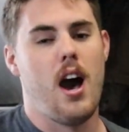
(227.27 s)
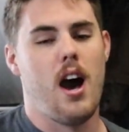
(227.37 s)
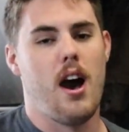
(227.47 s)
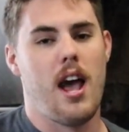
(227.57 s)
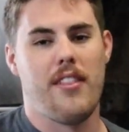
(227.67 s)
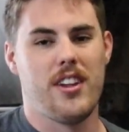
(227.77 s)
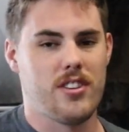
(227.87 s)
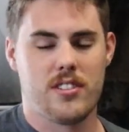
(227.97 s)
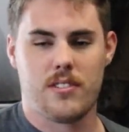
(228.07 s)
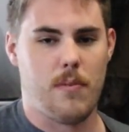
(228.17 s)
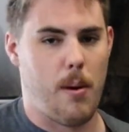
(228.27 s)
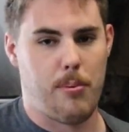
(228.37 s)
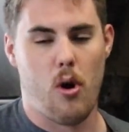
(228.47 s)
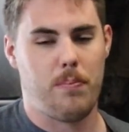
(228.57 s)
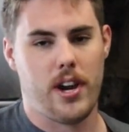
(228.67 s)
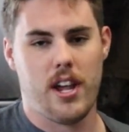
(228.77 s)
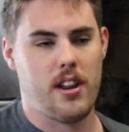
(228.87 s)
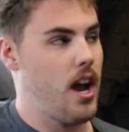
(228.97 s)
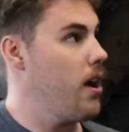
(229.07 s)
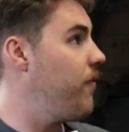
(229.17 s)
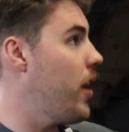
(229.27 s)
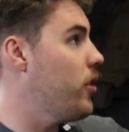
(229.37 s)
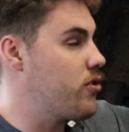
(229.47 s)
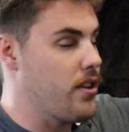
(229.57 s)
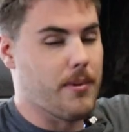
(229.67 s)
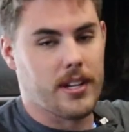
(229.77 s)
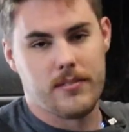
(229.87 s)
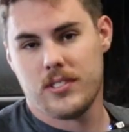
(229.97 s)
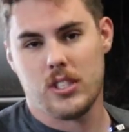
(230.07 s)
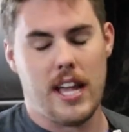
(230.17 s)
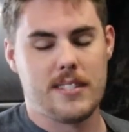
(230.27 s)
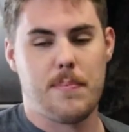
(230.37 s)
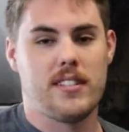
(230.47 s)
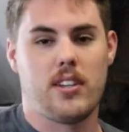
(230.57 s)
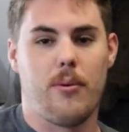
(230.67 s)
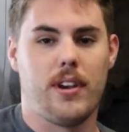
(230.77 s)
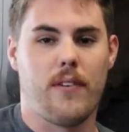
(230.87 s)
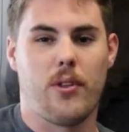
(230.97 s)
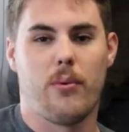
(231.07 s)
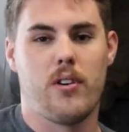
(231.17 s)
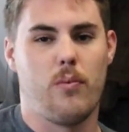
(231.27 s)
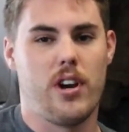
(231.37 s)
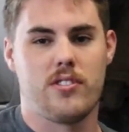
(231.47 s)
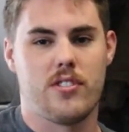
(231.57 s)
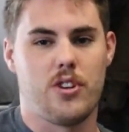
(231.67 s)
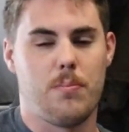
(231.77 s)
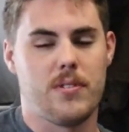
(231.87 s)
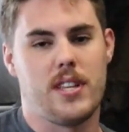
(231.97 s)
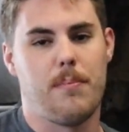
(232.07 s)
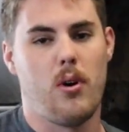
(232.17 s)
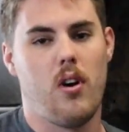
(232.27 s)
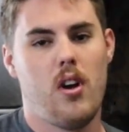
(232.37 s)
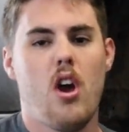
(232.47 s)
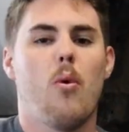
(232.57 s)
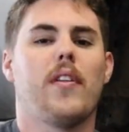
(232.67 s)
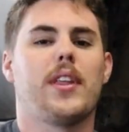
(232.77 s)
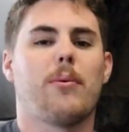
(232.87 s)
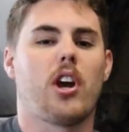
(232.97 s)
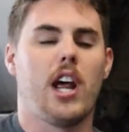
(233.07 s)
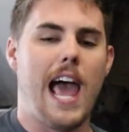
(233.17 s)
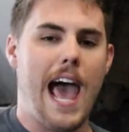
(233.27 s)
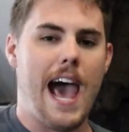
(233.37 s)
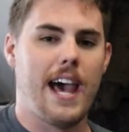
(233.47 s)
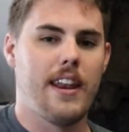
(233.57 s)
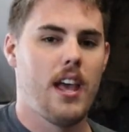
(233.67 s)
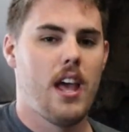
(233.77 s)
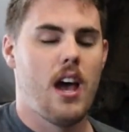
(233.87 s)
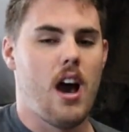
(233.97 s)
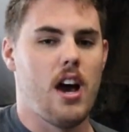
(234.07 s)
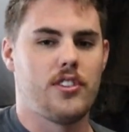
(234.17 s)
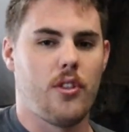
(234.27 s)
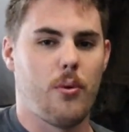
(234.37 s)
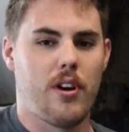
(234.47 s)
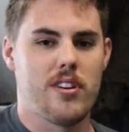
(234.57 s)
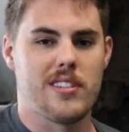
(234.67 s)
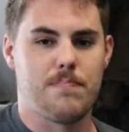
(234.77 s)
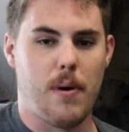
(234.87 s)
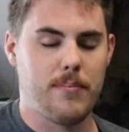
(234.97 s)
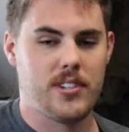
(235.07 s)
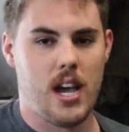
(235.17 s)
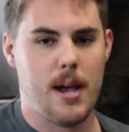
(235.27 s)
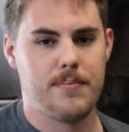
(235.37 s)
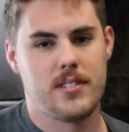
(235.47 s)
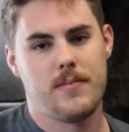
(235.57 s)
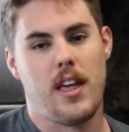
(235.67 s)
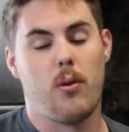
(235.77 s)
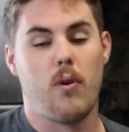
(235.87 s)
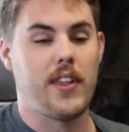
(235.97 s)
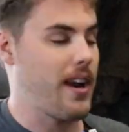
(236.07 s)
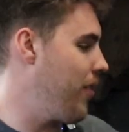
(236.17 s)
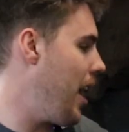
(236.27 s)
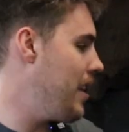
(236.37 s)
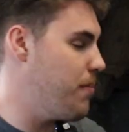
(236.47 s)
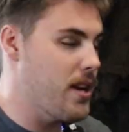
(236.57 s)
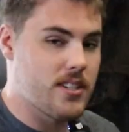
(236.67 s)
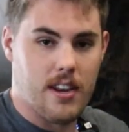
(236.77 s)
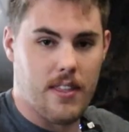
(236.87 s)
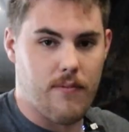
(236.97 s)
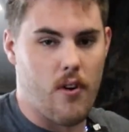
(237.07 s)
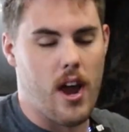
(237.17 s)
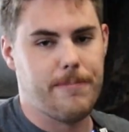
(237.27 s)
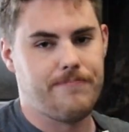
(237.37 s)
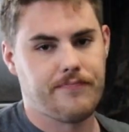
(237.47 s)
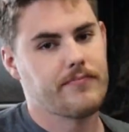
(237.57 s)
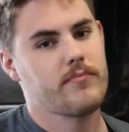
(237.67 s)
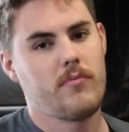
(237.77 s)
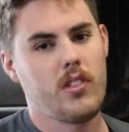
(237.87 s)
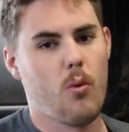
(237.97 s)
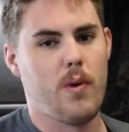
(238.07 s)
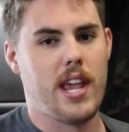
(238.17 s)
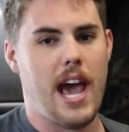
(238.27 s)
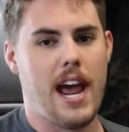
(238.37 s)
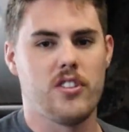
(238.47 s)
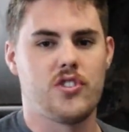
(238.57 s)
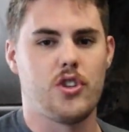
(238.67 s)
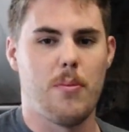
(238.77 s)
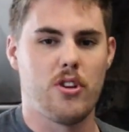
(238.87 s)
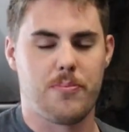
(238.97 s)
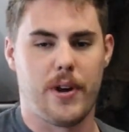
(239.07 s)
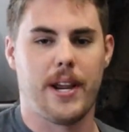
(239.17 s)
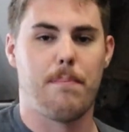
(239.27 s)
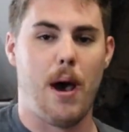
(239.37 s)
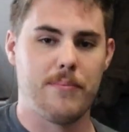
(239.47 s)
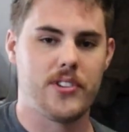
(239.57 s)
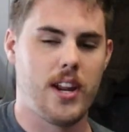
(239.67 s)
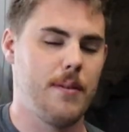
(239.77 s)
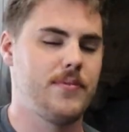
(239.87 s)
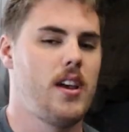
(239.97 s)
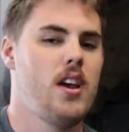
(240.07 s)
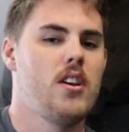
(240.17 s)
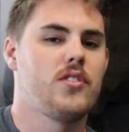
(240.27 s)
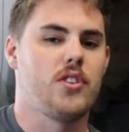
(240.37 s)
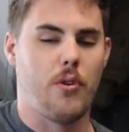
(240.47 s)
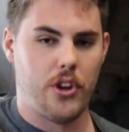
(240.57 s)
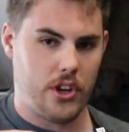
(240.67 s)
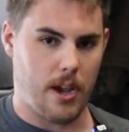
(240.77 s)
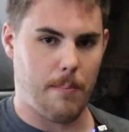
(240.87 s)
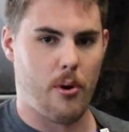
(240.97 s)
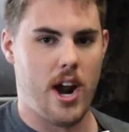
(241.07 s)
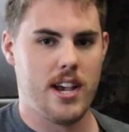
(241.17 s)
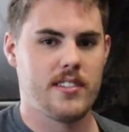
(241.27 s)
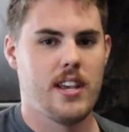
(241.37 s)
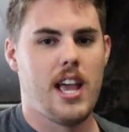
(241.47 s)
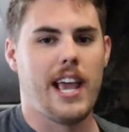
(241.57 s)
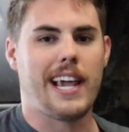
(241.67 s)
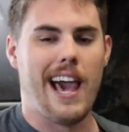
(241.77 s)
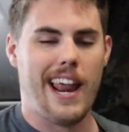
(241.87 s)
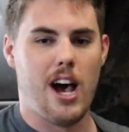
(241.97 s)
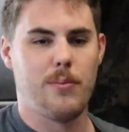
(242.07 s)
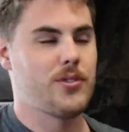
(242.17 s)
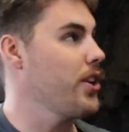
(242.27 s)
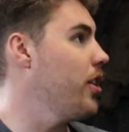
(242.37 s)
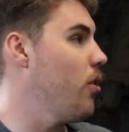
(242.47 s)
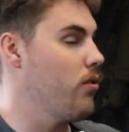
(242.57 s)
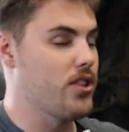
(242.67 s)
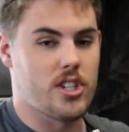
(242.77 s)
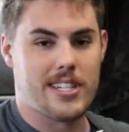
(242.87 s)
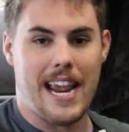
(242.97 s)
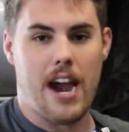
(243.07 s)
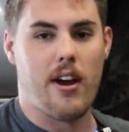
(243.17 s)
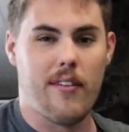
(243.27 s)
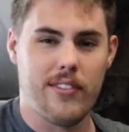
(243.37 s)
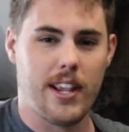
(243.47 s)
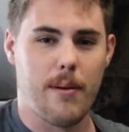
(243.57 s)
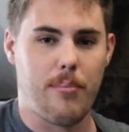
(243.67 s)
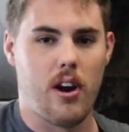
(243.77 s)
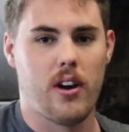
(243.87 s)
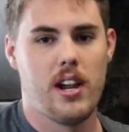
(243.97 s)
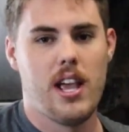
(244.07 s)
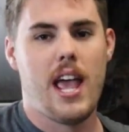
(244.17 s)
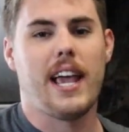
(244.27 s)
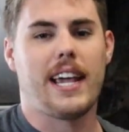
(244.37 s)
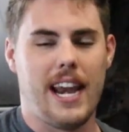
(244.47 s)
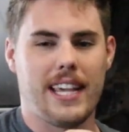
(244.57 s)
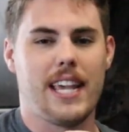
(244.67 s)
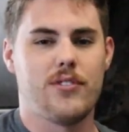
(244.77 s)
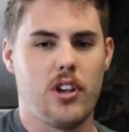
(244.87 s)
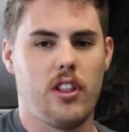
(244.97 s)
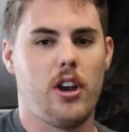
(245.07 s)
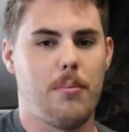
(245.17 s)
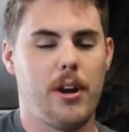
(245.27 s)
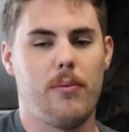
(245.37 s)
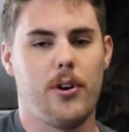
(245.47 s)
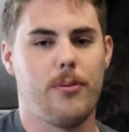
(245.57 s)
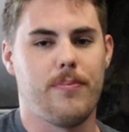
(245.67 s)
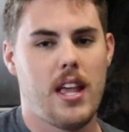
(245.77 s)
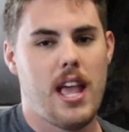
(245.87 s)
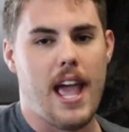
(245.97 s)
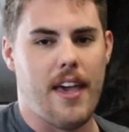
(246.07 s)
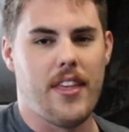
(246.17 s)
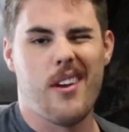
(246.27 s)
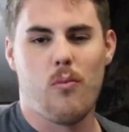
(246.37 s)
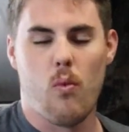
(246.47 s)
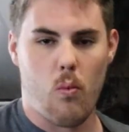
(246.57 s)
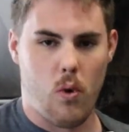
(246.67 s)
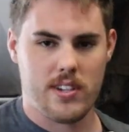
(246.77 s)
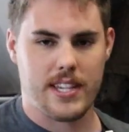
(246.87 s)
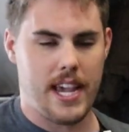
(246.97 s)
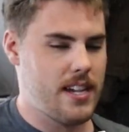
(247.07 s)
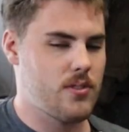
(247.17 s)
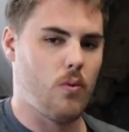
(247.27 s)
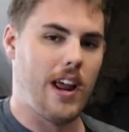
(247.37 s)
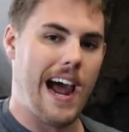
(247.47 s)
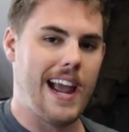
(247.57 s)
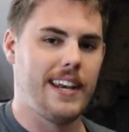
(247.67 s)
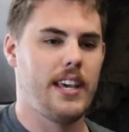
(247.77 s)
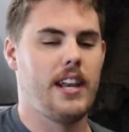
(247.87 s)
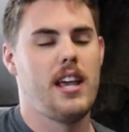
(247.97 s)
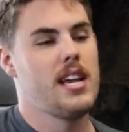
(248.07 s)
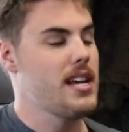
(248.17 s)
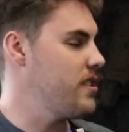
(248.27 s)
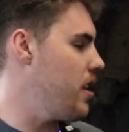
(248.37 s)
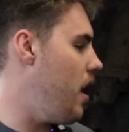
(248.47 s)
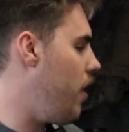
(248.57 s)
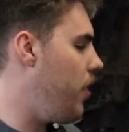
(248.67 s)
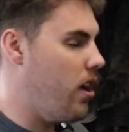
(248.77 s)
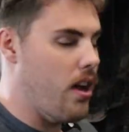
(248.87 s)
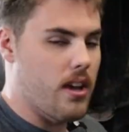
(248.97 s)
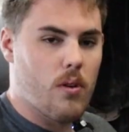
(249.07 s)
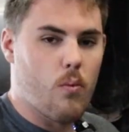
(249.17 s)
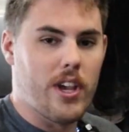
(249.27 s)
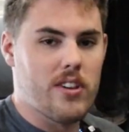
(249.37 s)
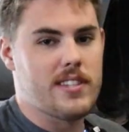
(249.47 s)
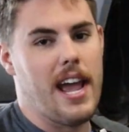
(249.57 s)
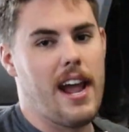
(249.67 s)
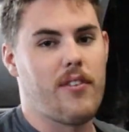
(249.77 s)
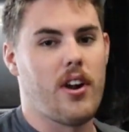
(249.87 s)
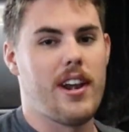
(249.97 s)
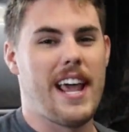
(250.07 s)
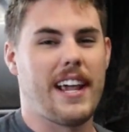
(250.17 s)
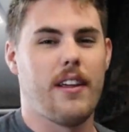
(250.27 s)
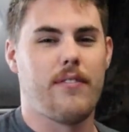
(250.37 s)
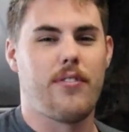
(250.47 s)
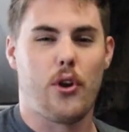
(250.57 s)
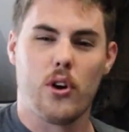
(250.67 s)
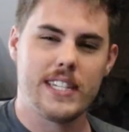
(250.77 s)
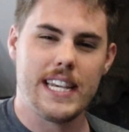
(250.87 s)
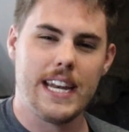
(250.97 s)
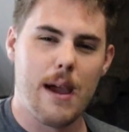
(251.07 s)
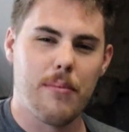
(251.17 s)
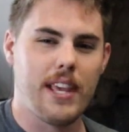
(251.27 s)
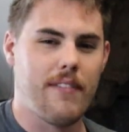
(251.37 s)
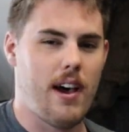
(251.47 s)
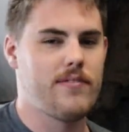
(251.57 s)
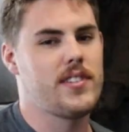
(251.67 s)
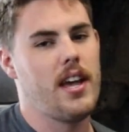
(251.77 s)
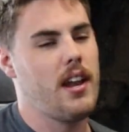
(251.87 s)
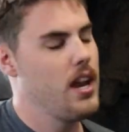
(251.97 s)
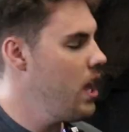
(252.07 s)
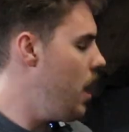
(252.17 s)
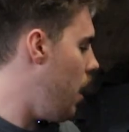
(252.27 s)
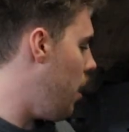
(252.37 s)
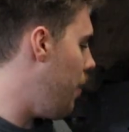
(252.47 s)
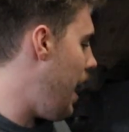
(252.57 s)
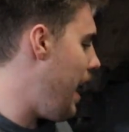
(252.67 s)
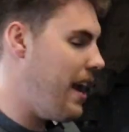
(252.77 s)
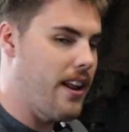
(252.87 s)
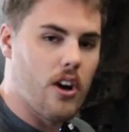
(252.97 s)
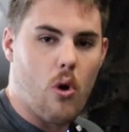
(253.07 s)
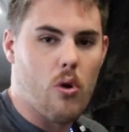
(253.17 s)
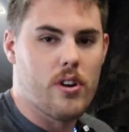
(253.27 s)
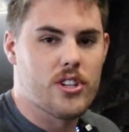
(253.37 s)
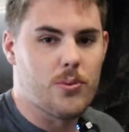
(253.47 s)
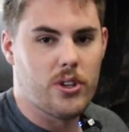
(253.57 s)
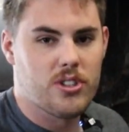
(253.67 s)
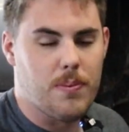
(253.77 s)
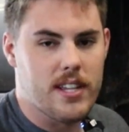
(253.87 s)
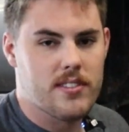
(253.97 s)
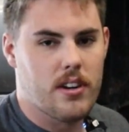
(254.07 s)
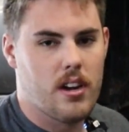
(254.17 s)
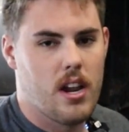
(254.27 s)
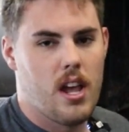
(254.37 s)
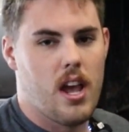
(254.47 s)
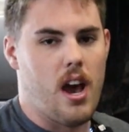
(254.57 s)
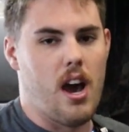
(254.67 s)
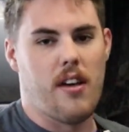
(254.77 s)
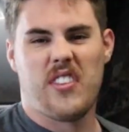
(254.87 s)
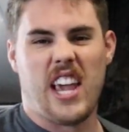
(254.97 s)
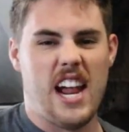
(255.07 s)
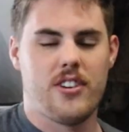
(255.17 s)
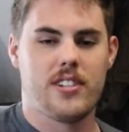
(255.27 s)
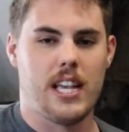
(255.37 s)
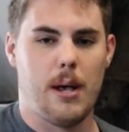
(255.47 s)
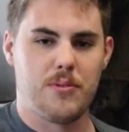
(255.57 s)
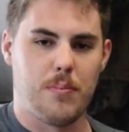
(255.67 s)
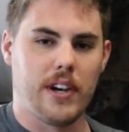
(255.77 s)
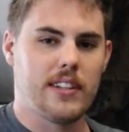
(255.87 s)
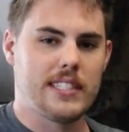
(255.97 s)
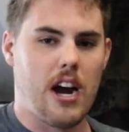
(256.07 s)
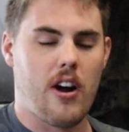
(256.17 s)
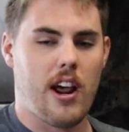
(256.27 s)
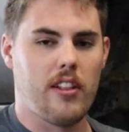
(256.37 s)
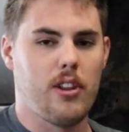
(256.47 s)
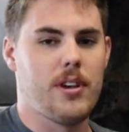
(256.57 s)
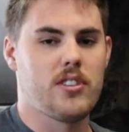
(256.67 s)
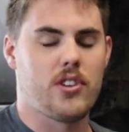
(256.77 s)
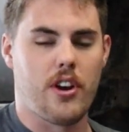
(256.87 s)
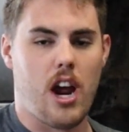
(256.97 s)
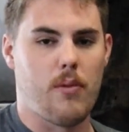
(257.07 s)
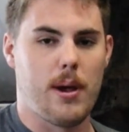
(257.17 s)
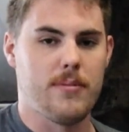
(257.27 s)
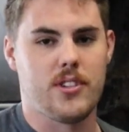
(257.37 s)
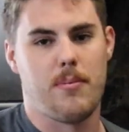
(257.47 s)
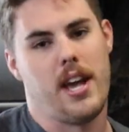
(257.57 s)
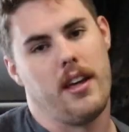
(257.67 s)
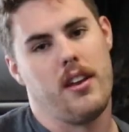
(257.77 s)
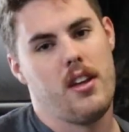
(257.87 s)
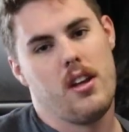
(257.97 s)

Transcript: And then just appropriate fender trimming. So that's basically all we did for the rears. Are super simple. One thing we're going to add to the rears is bump stops. And the one thing I forgot to mention in the front, we added sumo spring bump stops. So when you compress, it kind of helps so you don't just tear everything apart and kind of gives you a little bit of room. And then worst case, what I did is the wheels I have are -13, I believe, offset. I added a 1/4-inch wheel spacer. It kind of just helps bring the tire out a little bit so you're not rubbing so bad.